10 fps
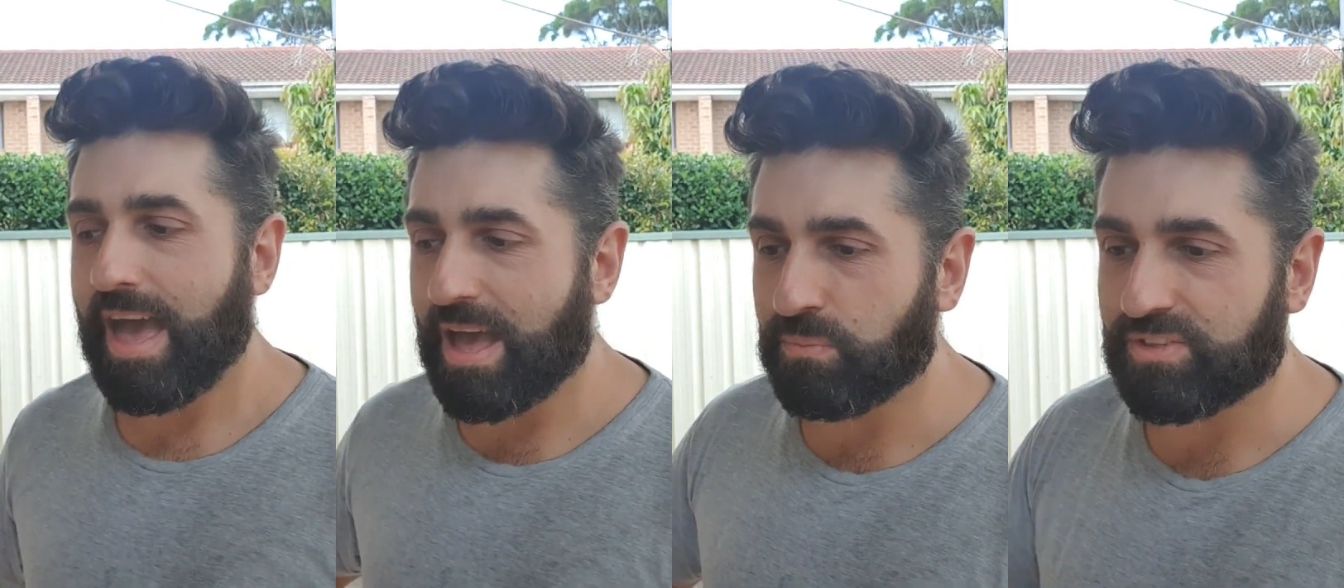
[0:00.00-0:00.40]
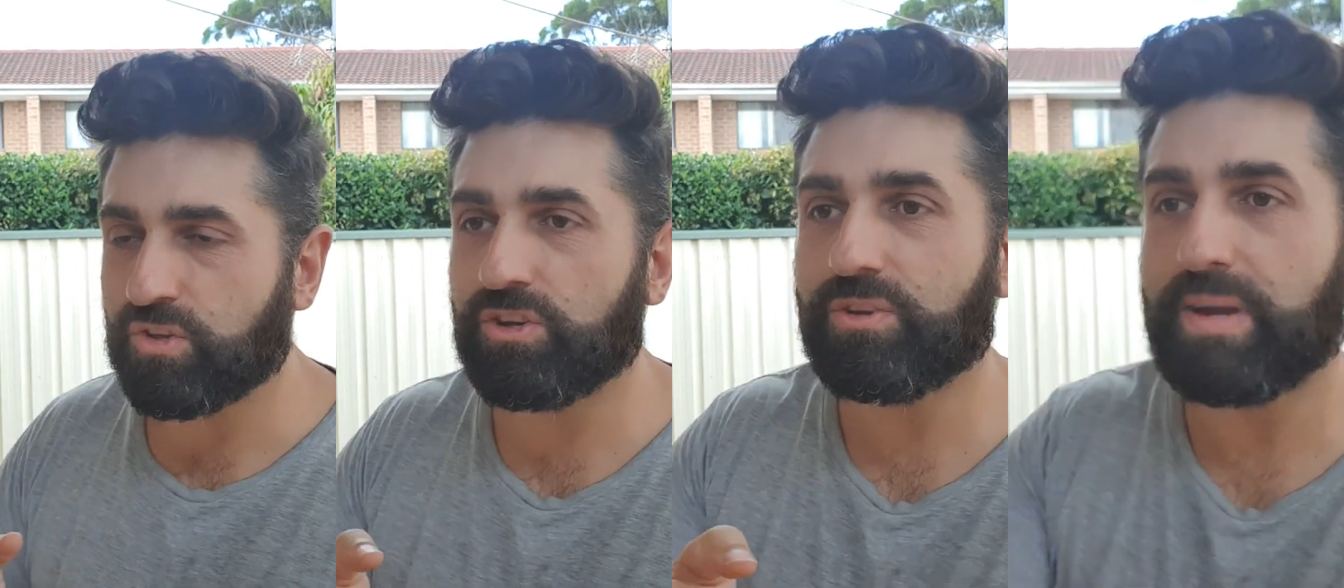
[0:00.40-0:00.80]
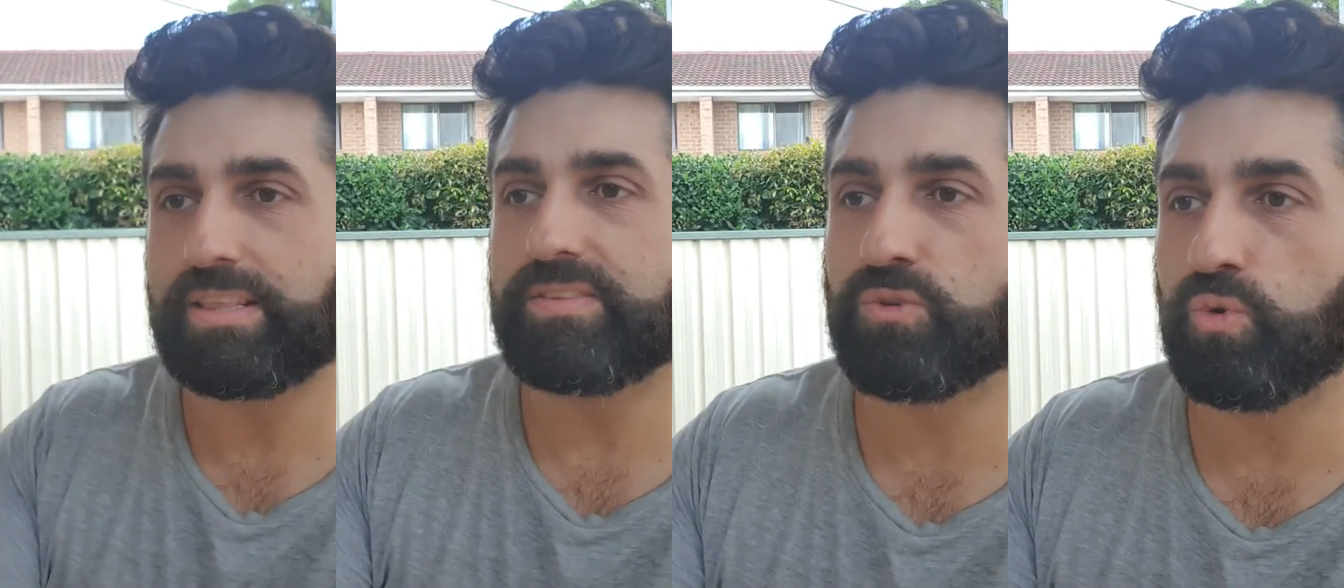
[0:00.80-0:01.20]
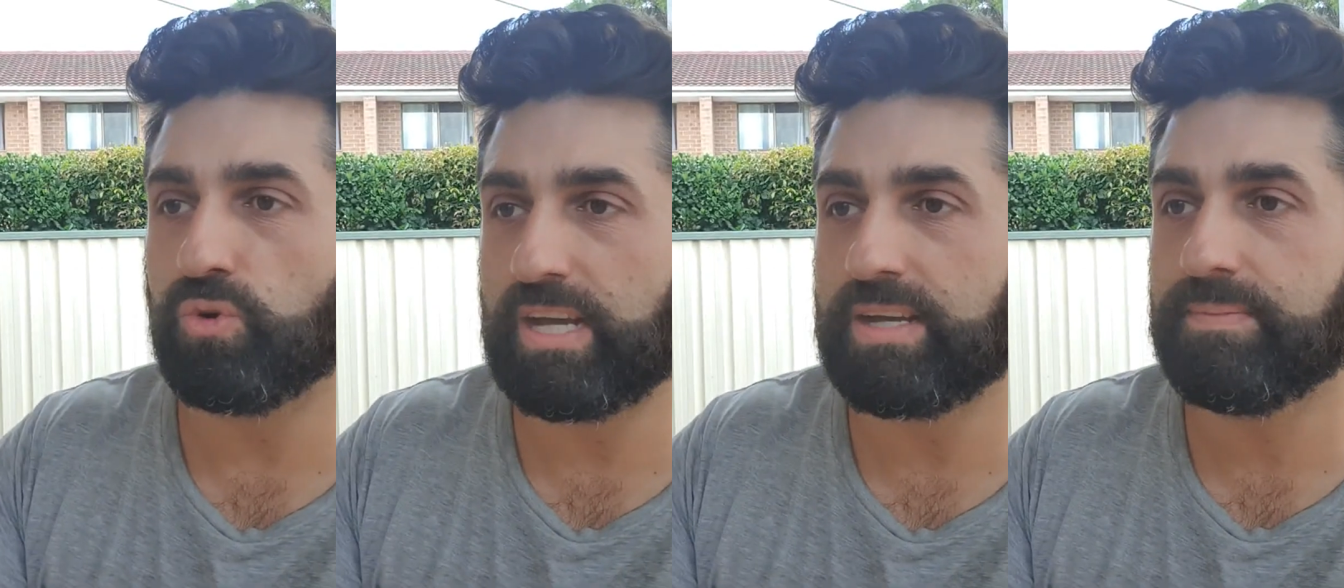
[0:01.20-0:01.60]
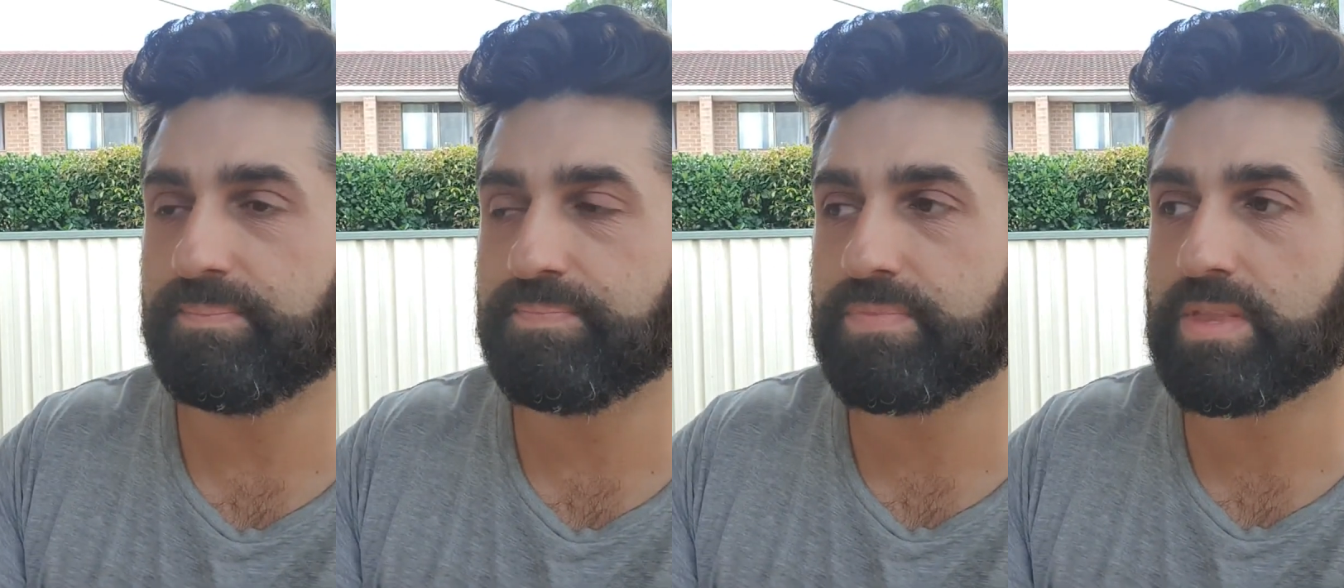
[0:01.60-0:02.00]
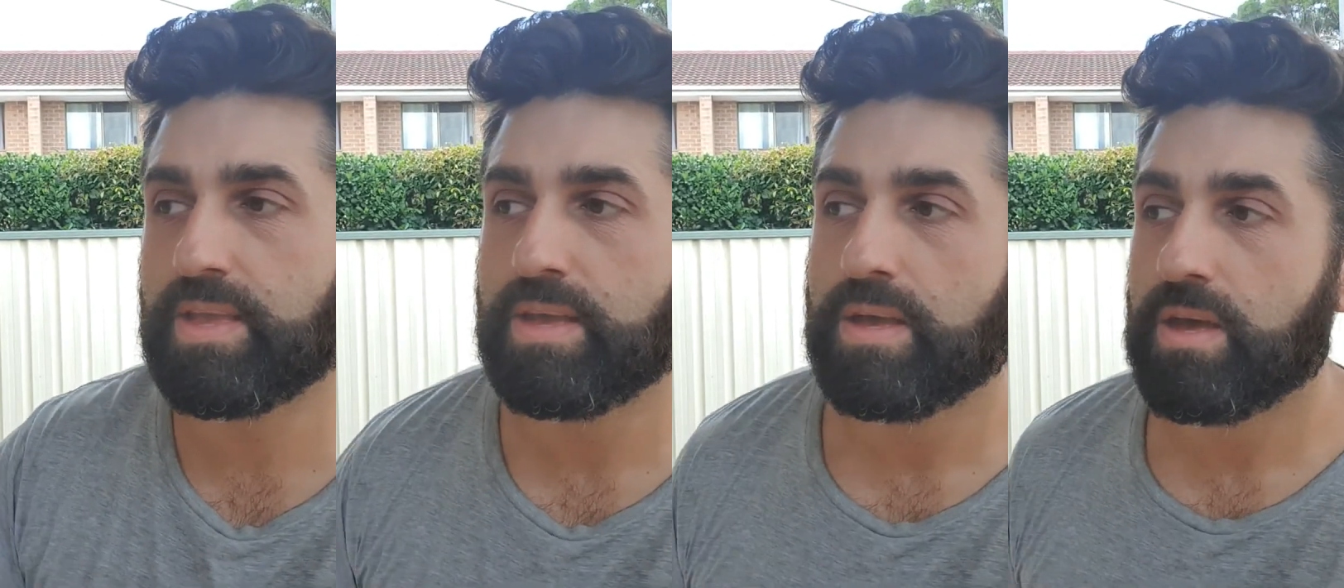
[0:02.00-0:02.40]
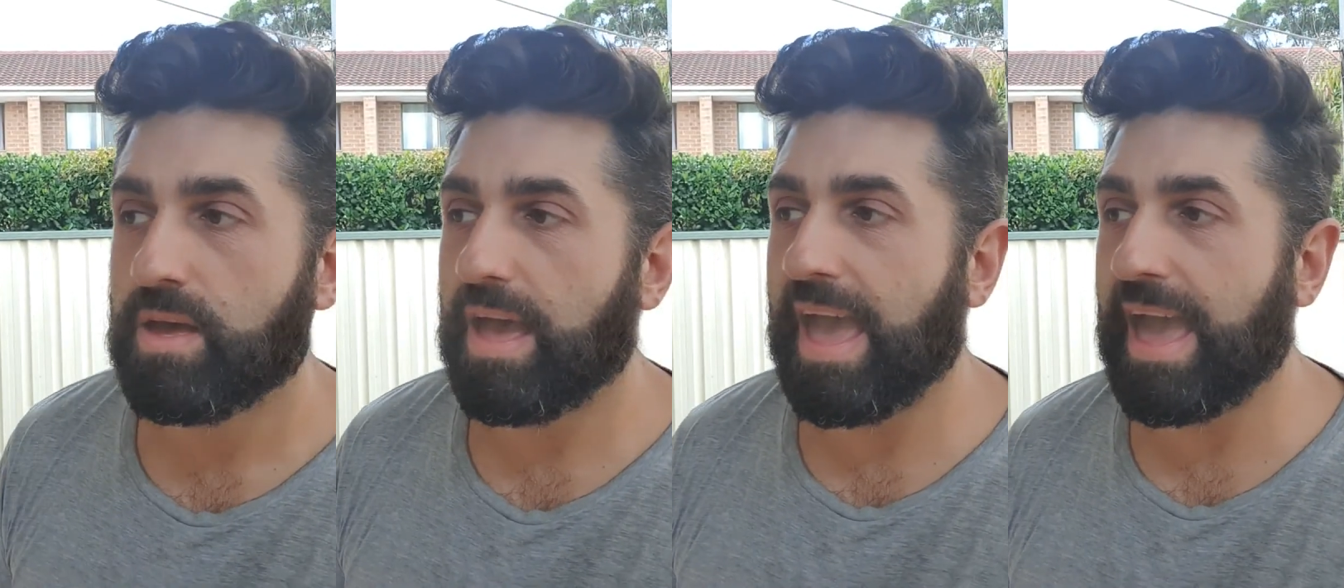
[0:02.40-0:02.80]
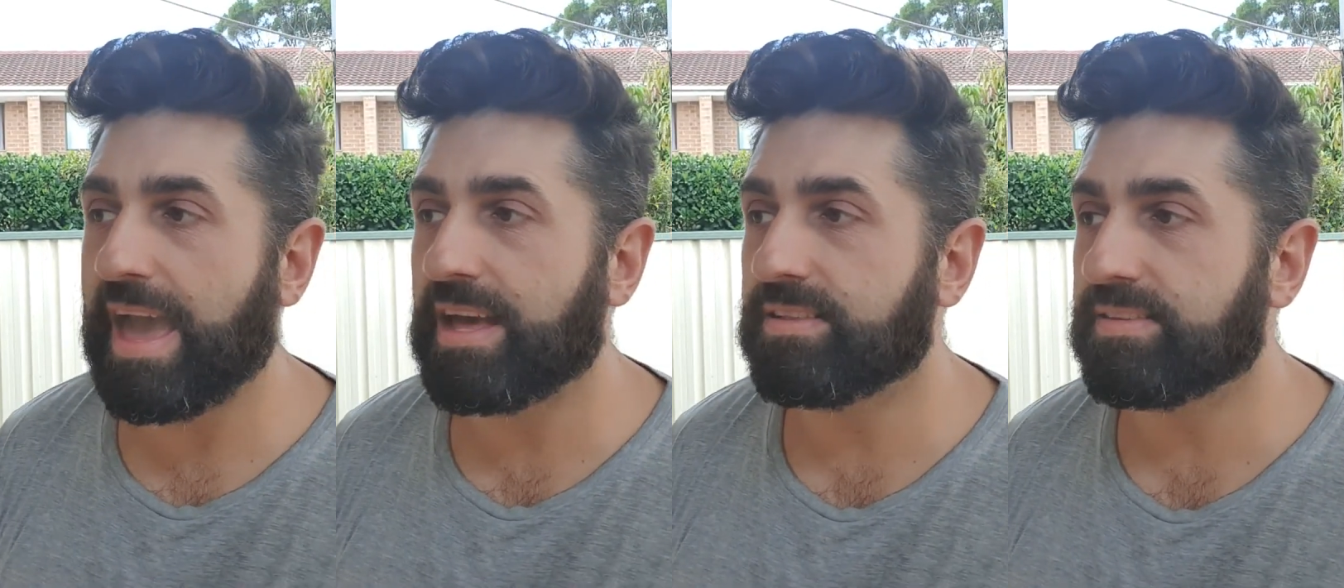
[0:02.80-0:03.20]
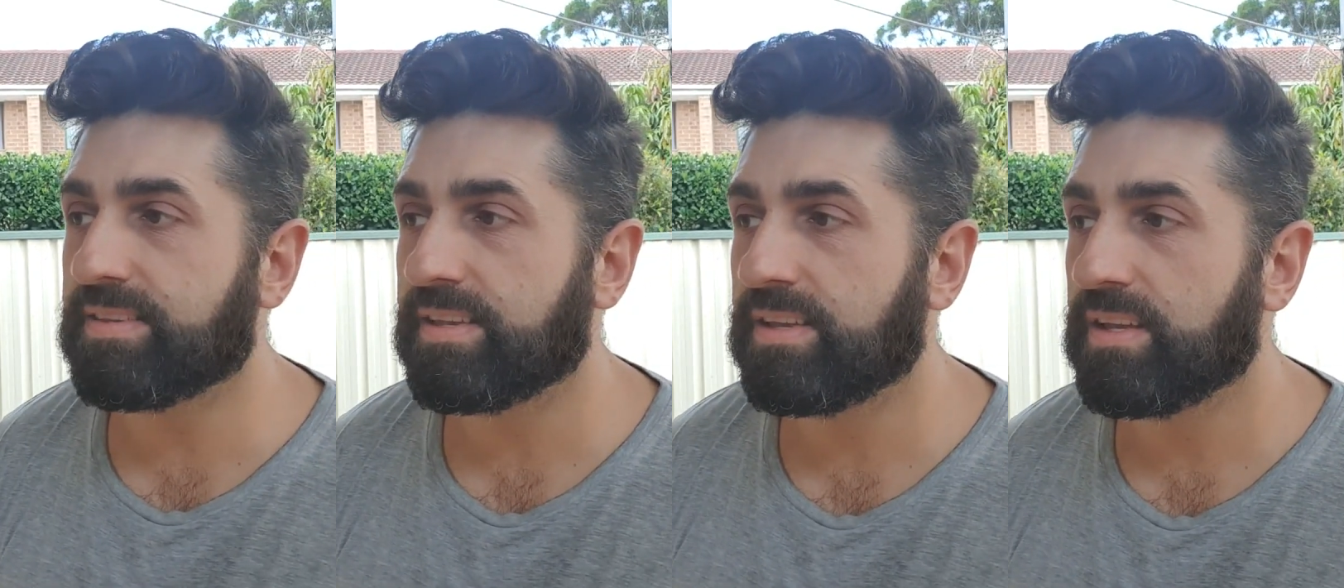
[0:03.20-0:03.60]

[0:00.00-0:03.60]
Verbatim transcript: And we turned around this corner and